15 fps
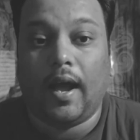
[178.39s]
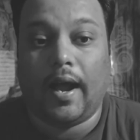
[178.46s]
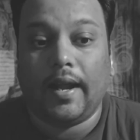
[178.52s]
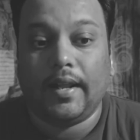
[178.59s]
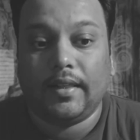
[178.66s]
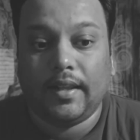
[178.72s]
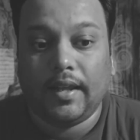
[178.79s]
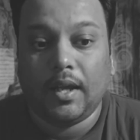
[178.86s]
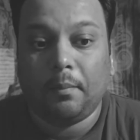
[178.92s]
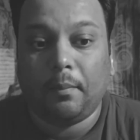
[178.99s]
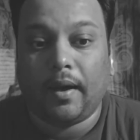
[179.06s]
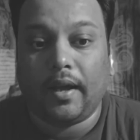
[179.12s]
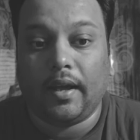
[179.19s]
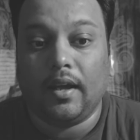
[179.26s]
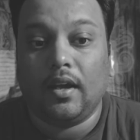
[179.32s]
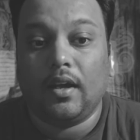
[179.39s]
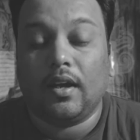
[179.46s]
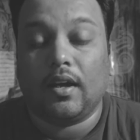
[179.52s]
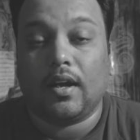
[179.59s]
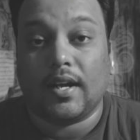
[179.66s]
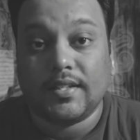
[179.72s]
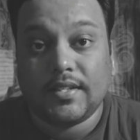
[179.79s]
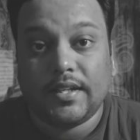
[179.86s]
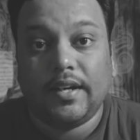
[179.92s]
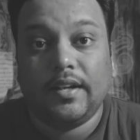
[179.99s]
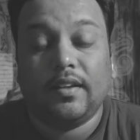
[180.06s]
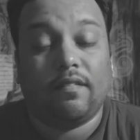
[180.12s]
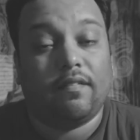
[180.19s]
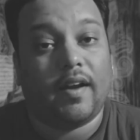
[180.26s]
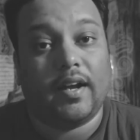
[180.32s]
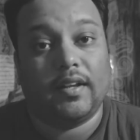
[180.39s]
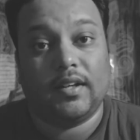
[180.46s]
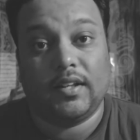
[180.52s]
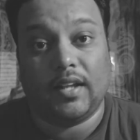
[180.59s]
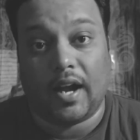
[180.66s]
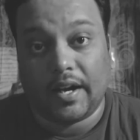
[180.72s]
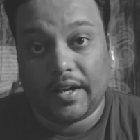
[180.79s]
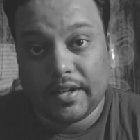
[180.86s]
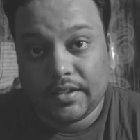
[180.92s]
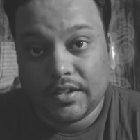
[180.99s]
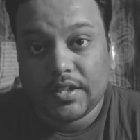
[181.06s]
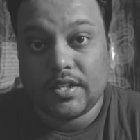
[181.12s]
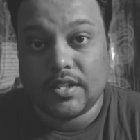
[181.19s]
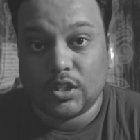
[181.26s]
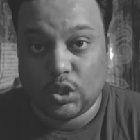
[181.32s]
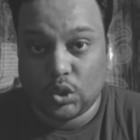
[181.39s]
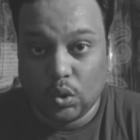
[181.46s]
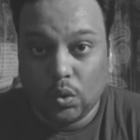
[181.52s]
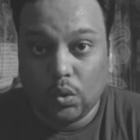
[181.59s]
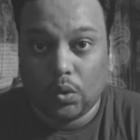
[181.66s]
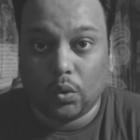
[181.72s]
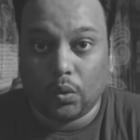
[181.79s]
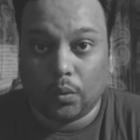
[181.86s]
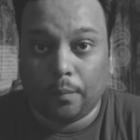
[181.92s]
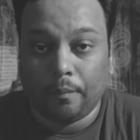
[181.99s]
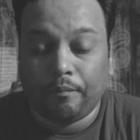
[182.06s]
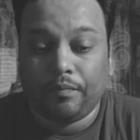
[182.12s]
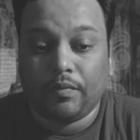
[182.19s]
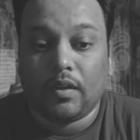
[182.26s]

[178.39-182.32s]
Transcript: and thereby, considering the fact that the attention is so low,